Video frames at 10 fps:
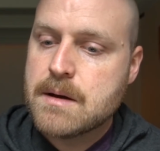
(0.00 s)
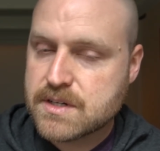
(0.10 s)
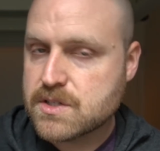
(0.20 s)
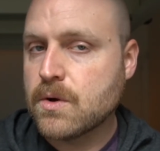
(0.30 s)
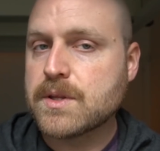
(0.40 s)
but
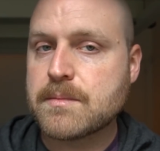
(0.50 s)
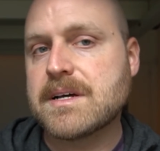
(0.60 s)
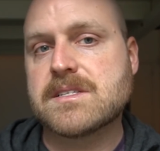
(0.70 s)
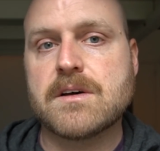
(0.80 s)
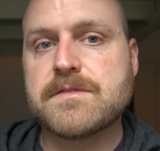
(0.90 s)
just holding
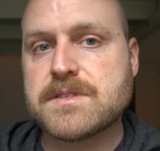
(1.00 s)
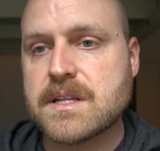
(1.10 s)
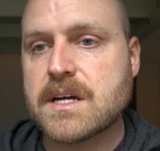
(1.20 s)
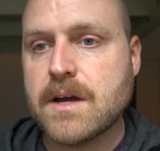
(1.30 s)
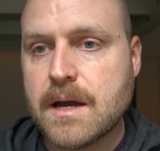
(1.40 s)
myself to
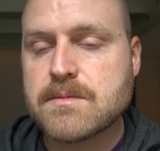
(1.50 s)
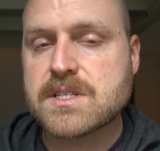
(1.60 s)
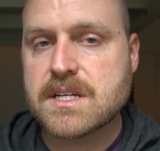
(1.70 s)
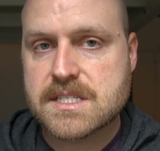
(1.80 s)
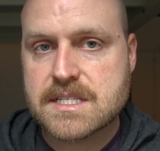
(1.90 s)
like okay i'm
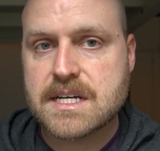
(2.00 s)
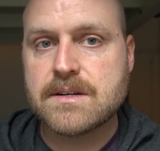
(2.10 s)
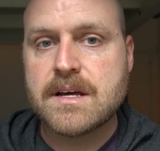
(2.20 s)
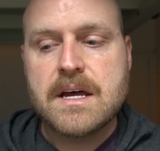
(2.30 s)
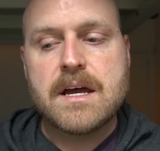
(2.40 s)
just going to sit
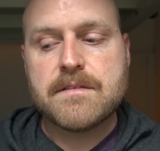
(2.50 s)
down